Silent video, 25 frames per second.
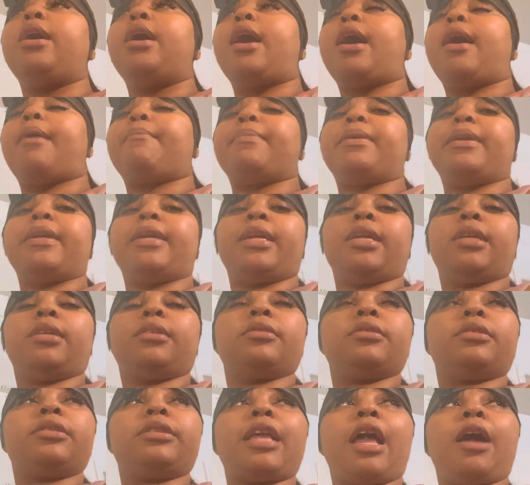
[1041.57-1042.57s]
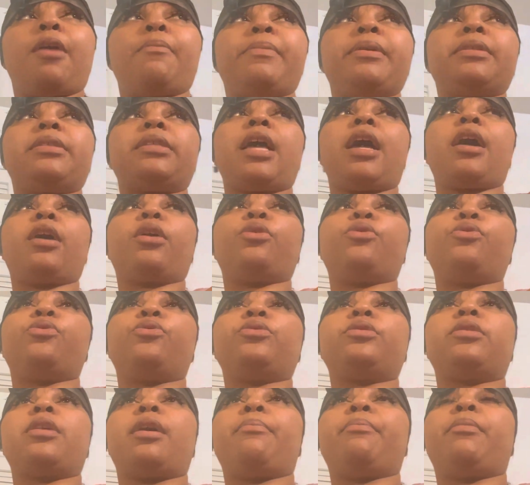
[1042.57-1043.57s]
I made salmon
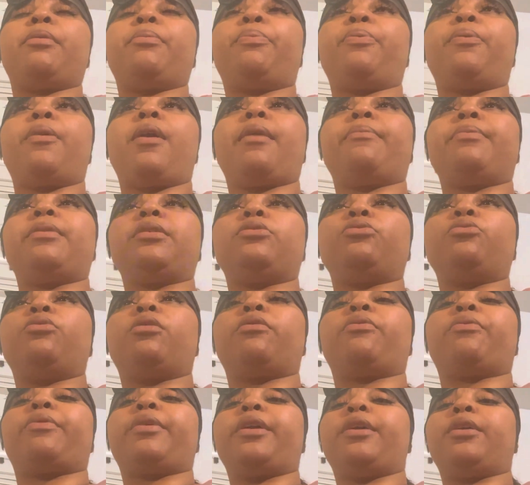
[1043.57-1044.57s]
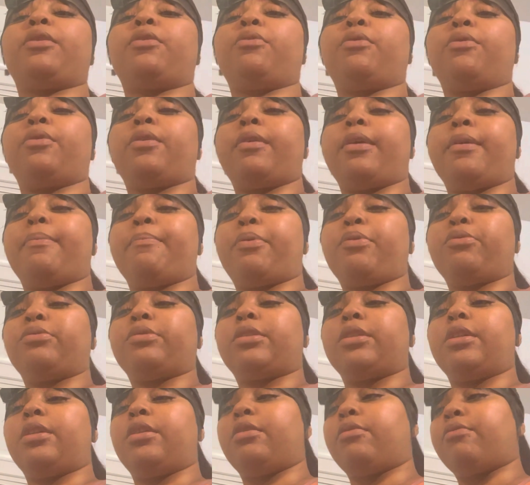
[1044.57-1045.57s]
tacos. I'm gonna probably do a reel and
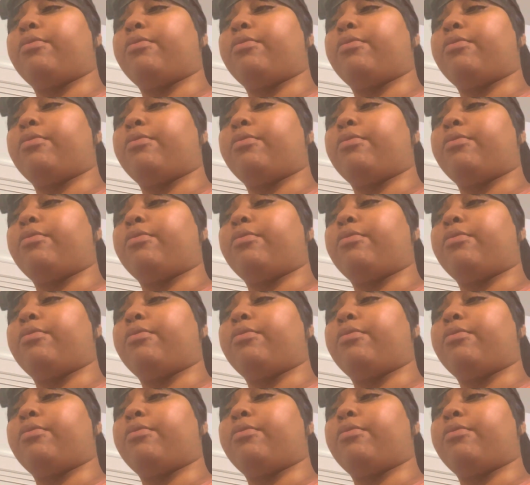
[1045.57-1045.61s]
post it in the